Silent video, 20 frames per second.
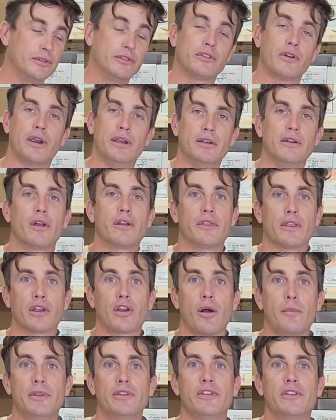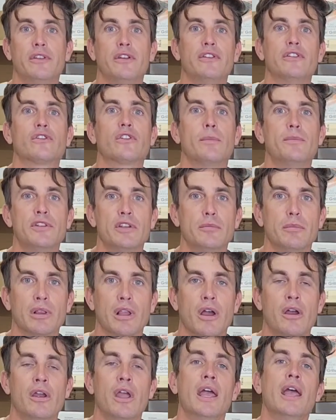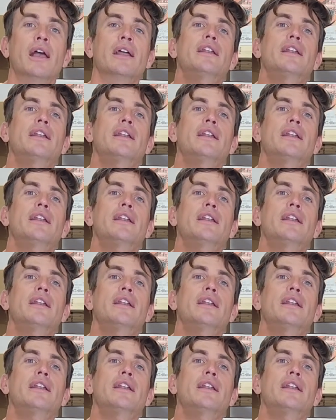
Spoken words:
Sorry, not in the comments, in the description below.